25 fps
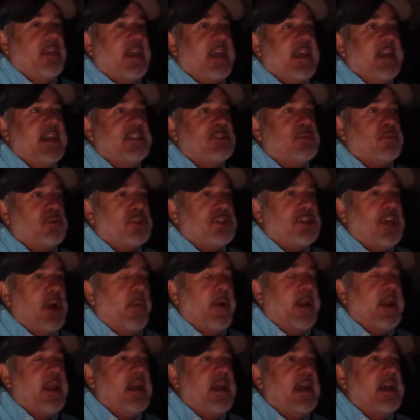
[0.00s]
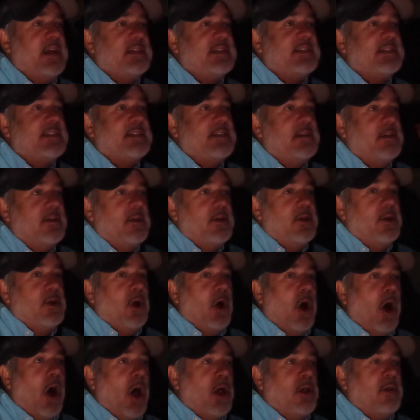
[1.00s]
The kids were showing us
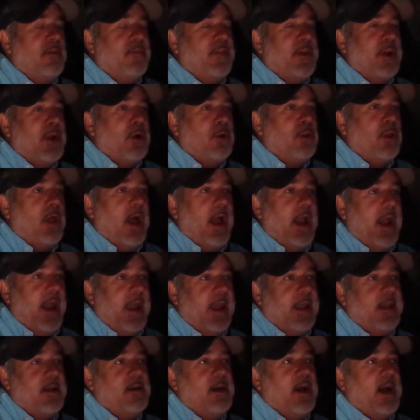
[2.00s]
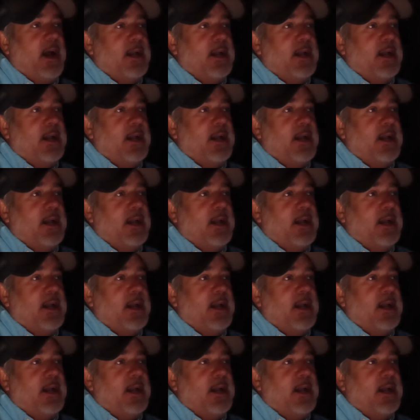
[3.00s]
all of their like